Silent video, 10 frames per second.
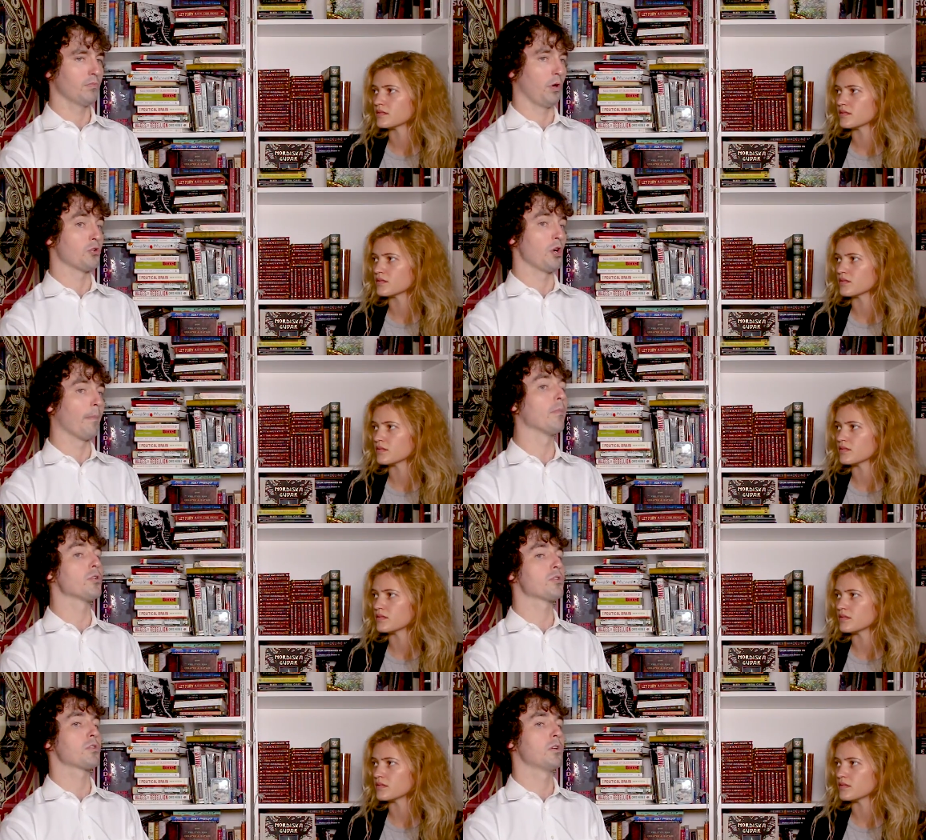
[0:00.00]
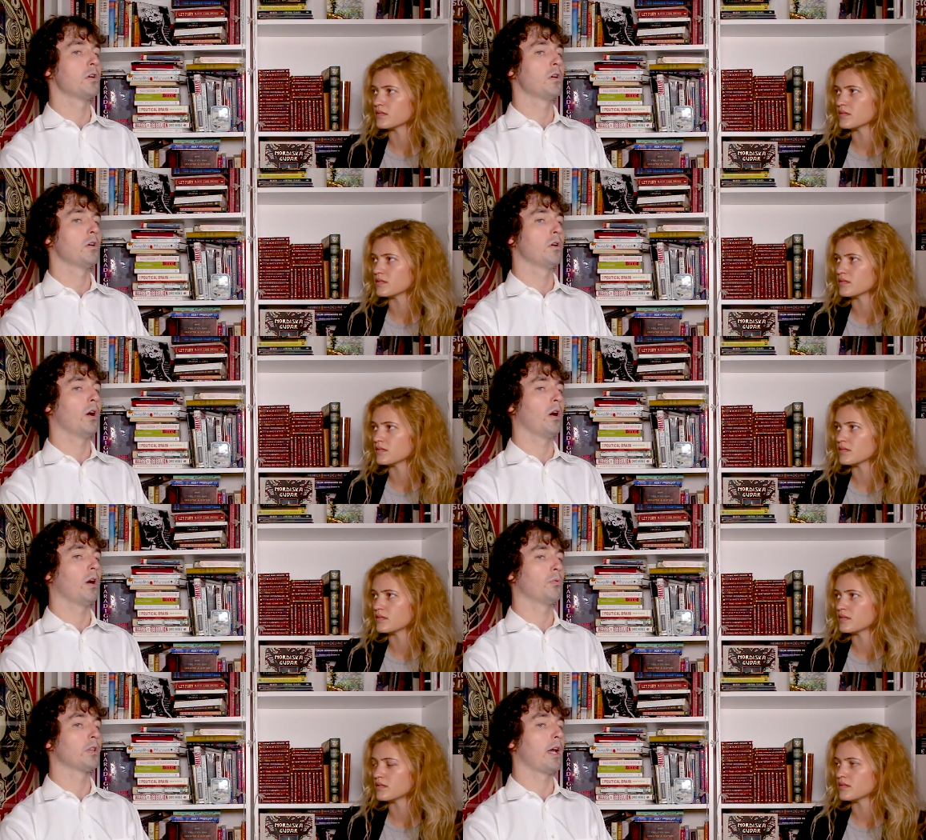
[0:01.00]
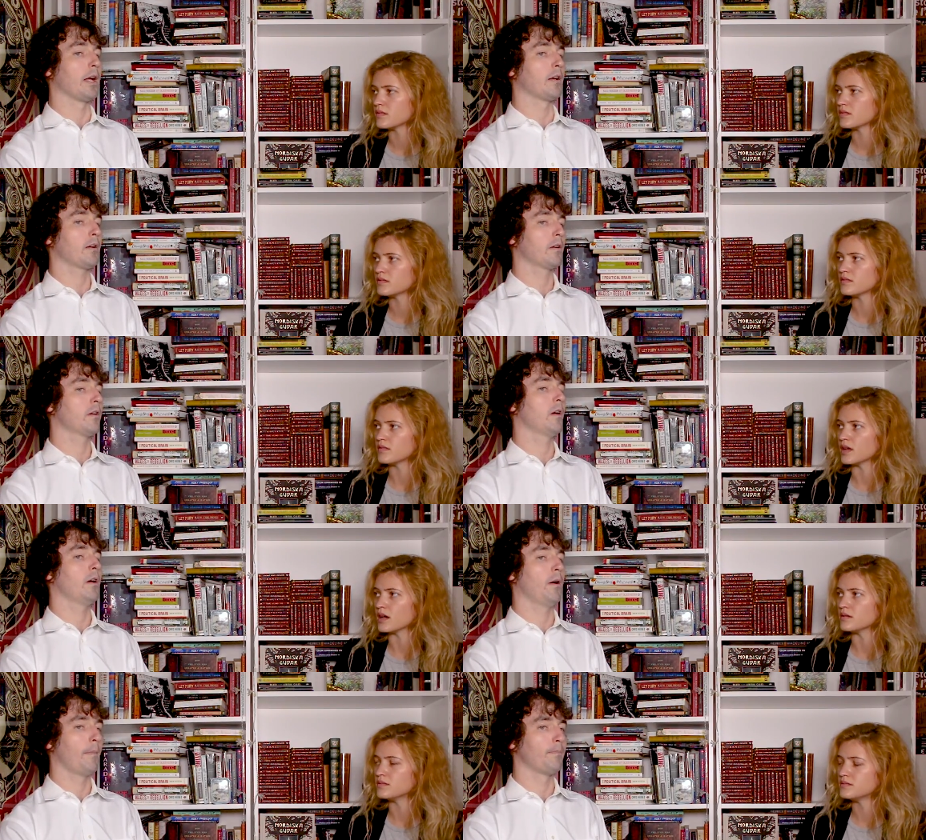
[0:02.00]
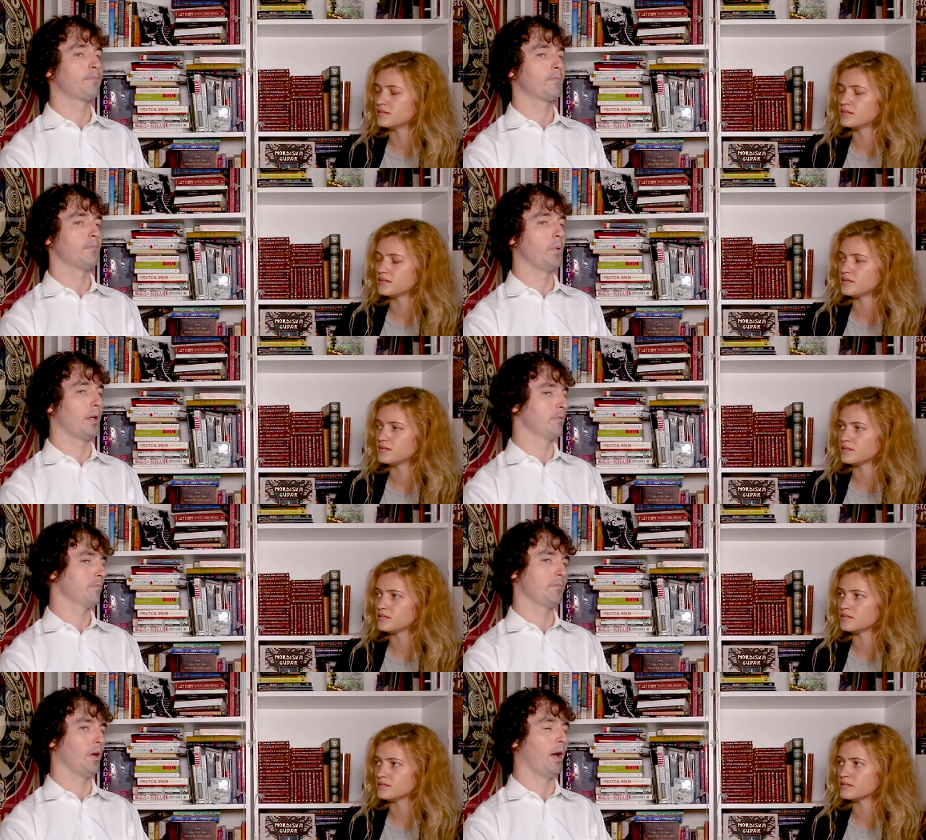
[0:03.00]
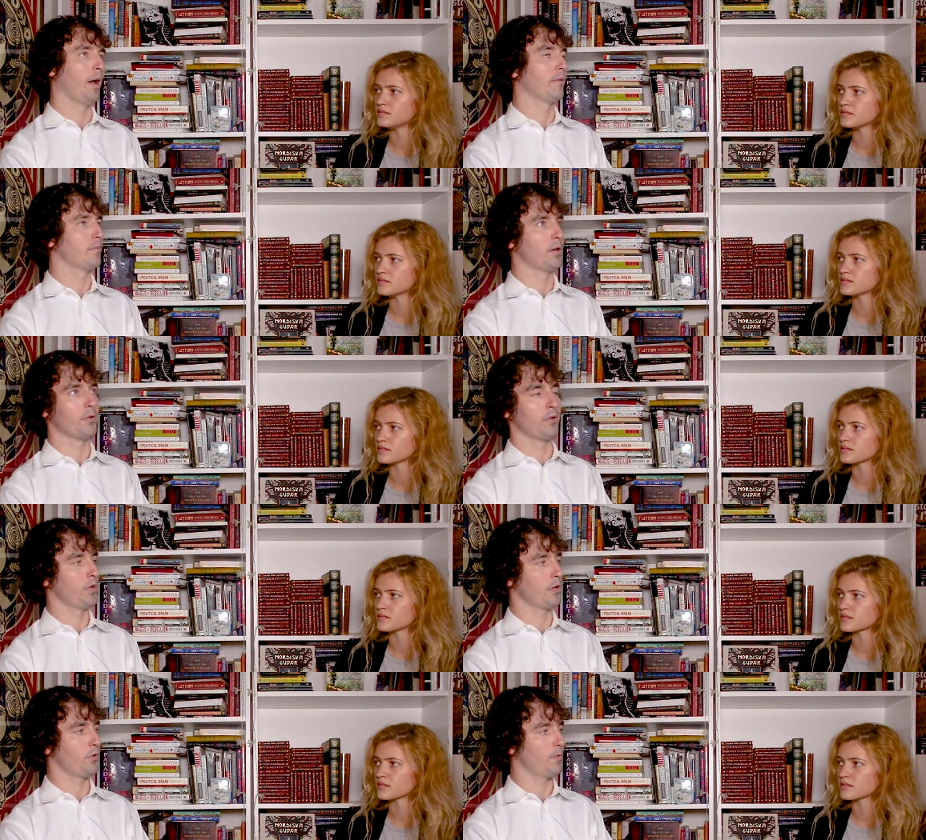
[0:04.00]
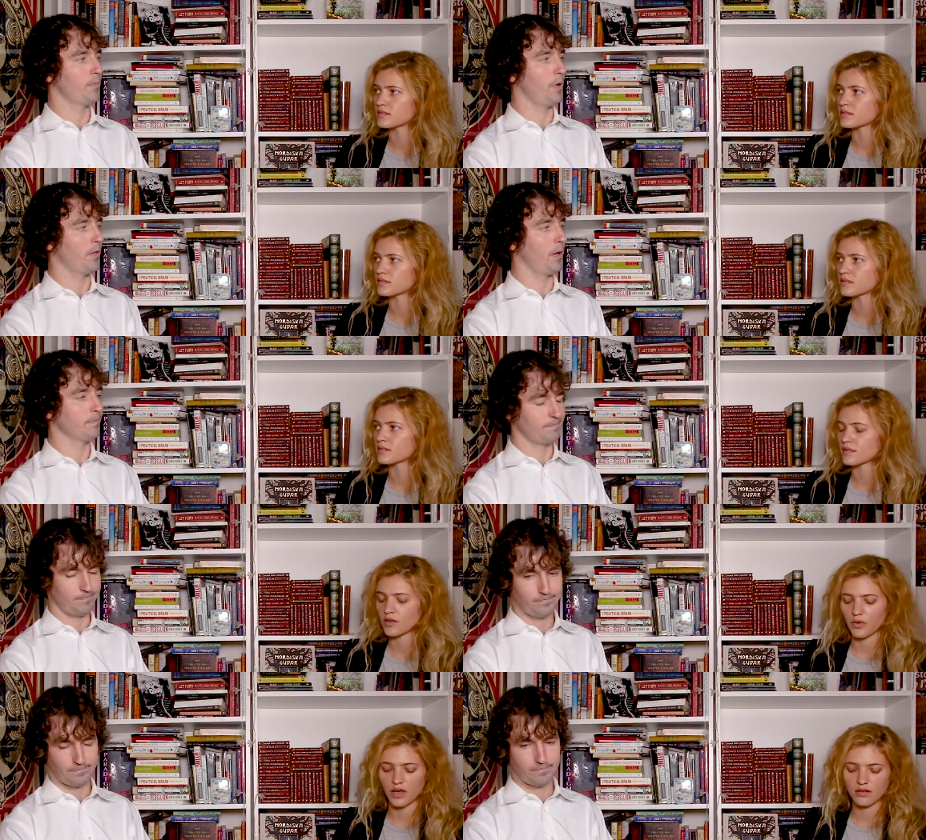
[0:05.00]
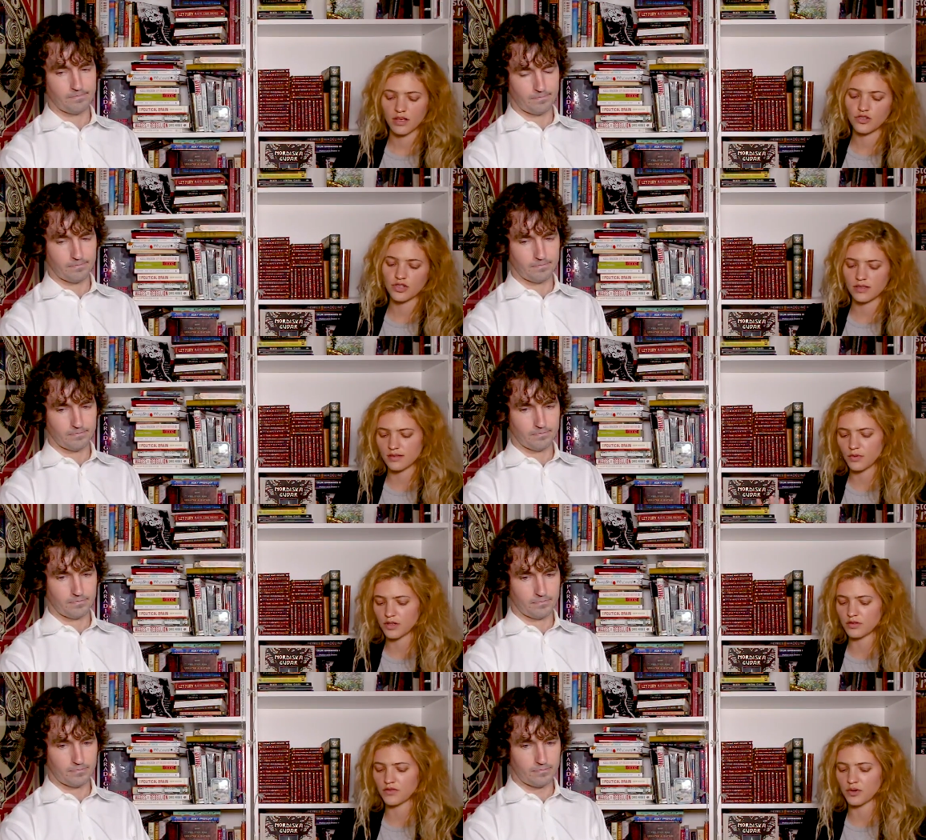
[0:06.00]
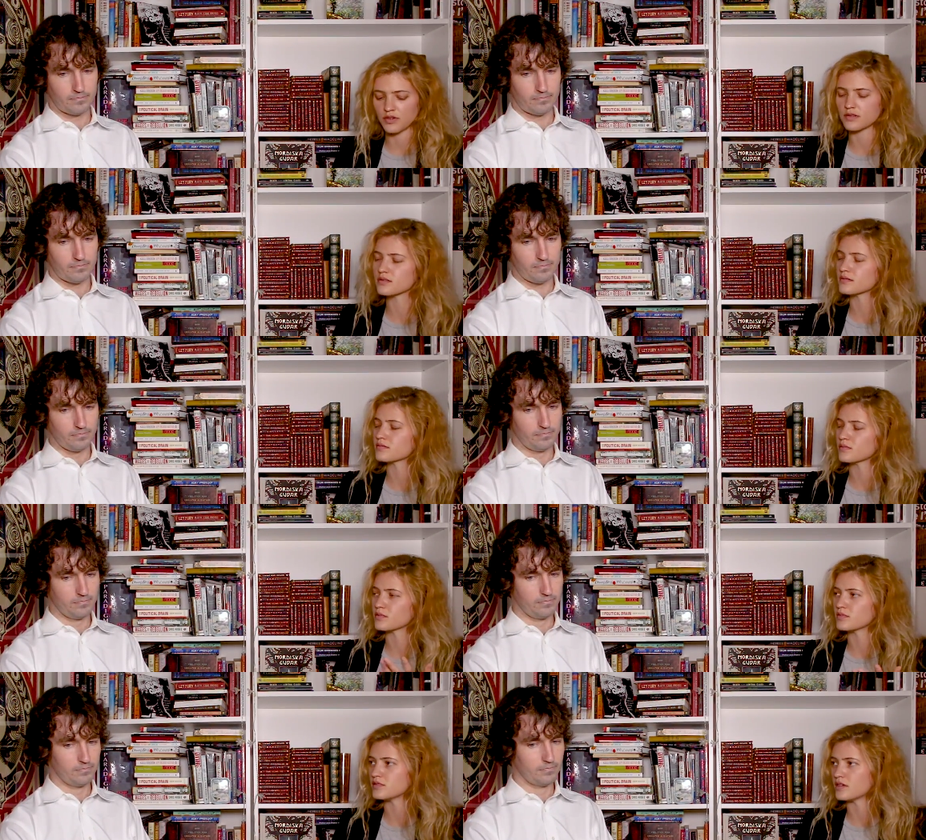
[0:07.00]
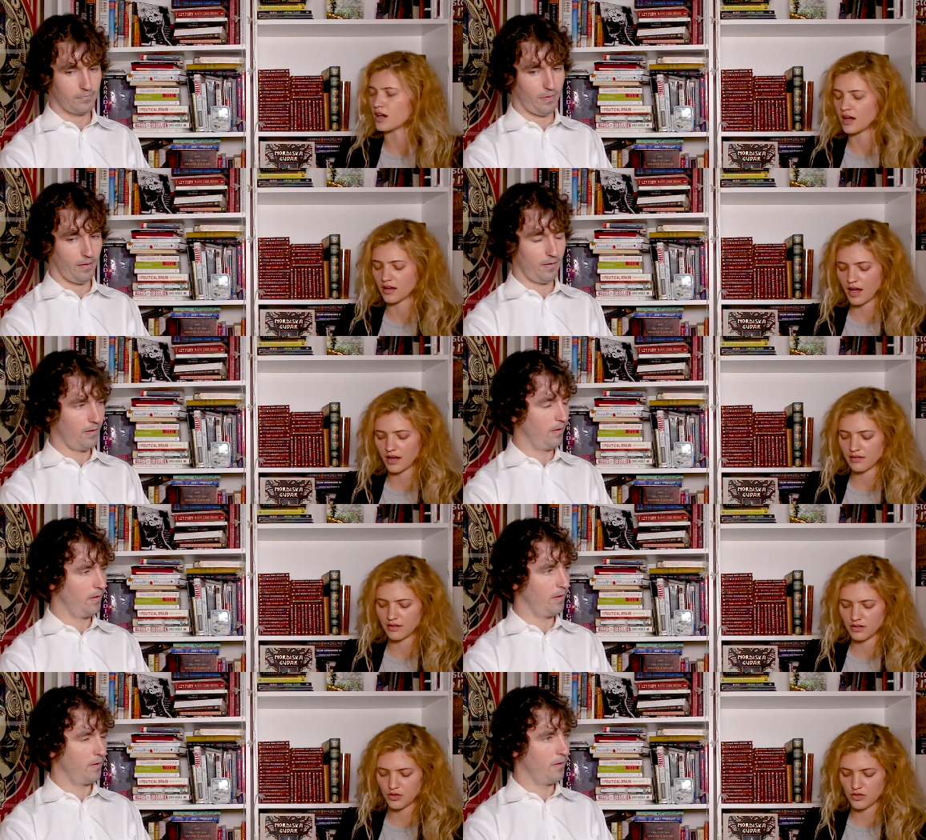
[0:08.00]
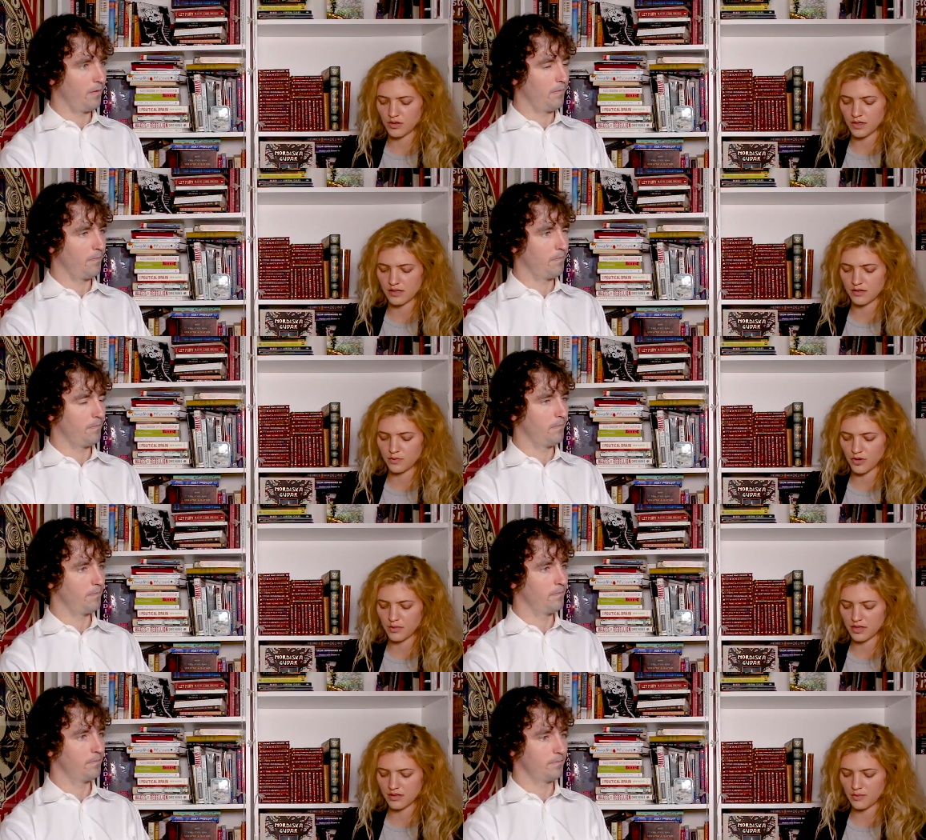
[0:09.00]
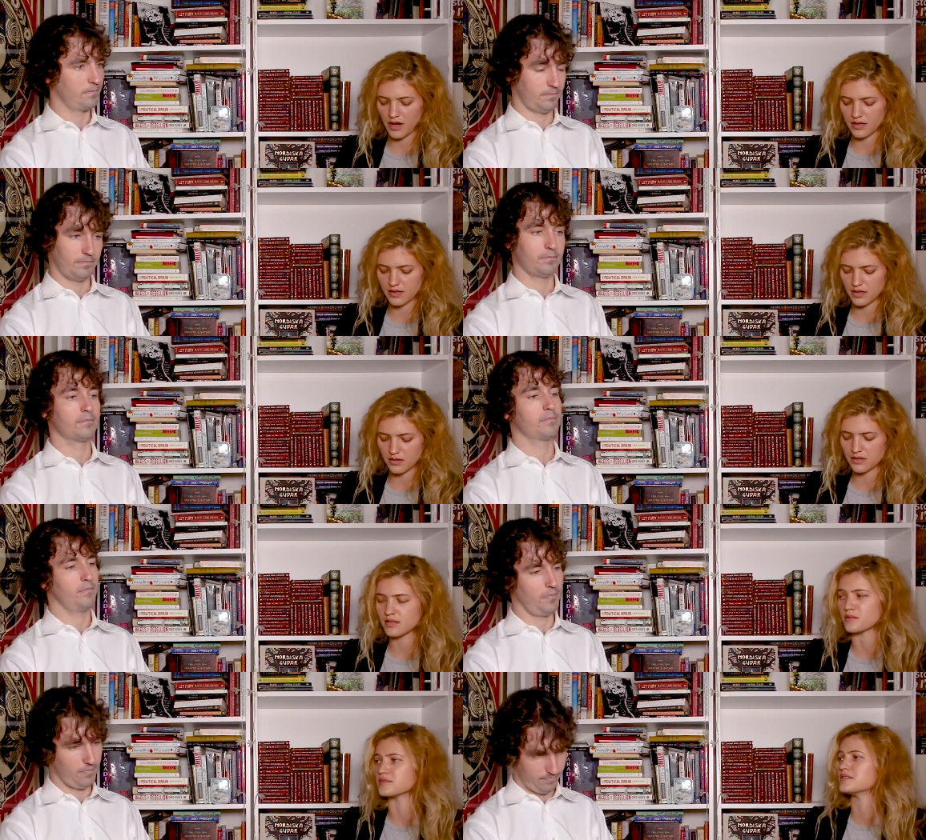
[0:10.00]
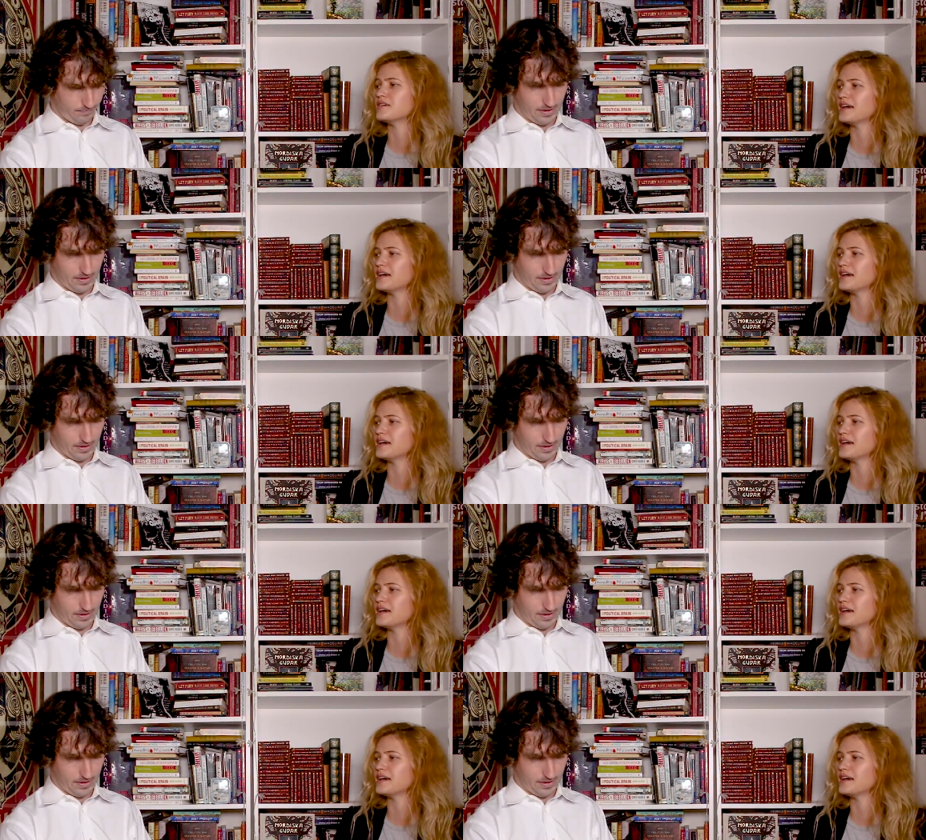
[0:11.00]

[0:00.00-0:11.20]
Speaker 1: large numbers uh, would like. Um, but I, I don't have any involvement beyond that.
Speaker 2: Right, and she's the one who, of course, uh, got Newsham his permanent spot, so it seems